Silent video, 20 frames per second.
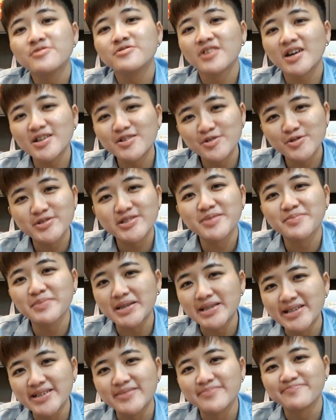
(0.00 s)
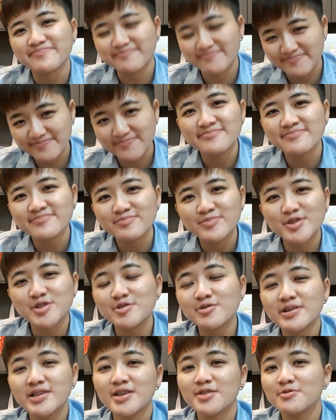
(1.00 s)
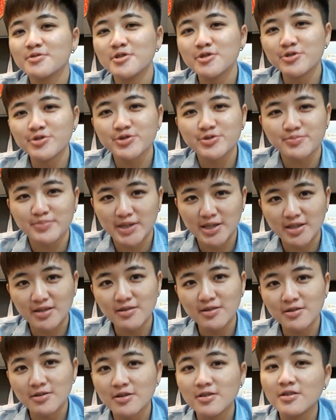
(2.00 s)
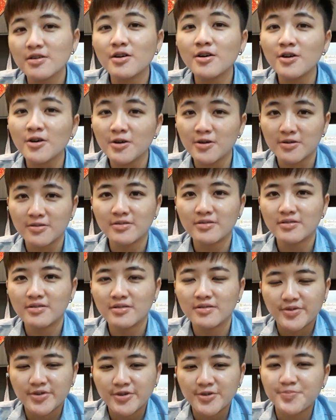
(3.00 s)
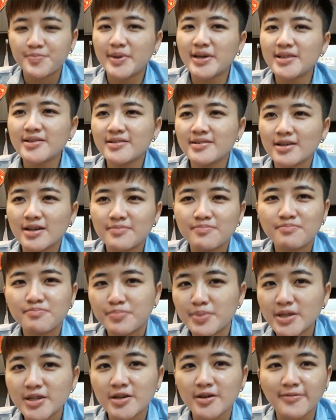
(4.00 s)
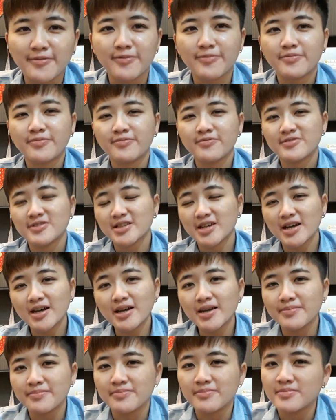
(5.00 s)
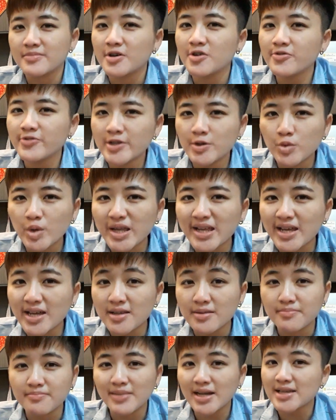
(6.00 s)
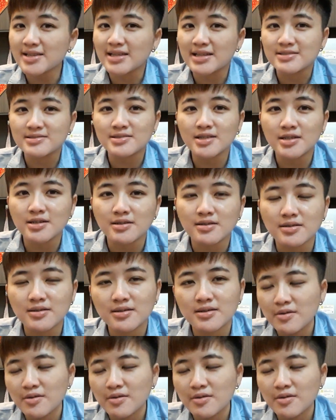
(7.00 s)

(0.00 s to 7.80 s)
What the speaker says: try losing money. Would you rather lose money or spend that bit of time over the weekend backtesting?